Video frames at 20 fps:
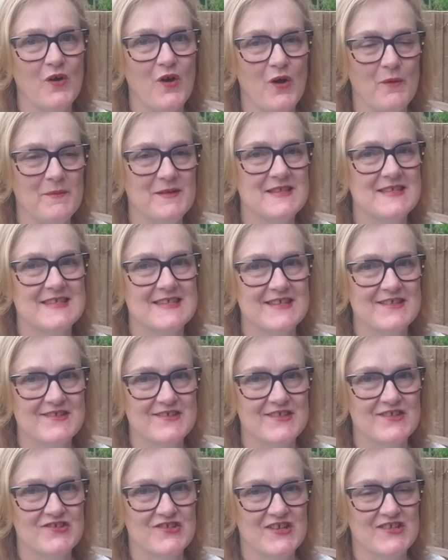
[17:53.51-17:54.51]
comments and
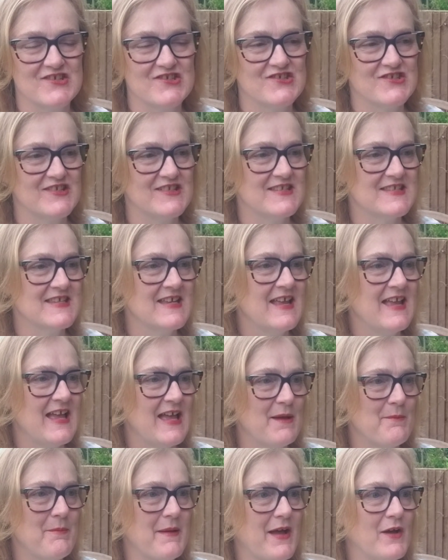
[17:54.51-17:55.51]
suggestions
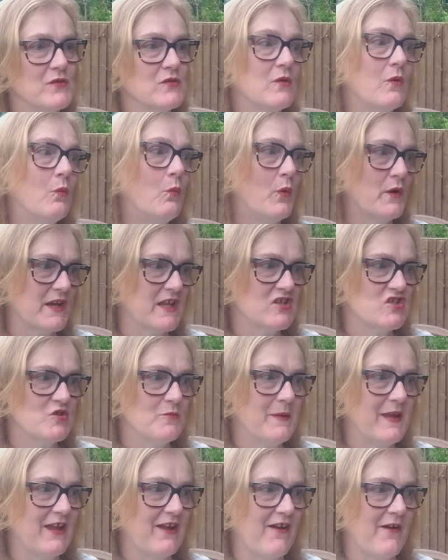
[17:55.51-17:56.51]
about what I
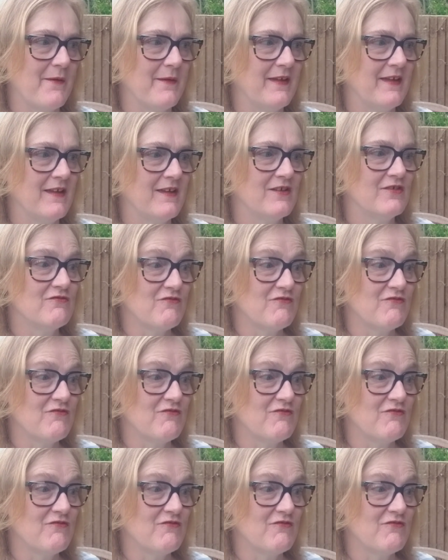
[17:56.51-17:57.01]
should be going,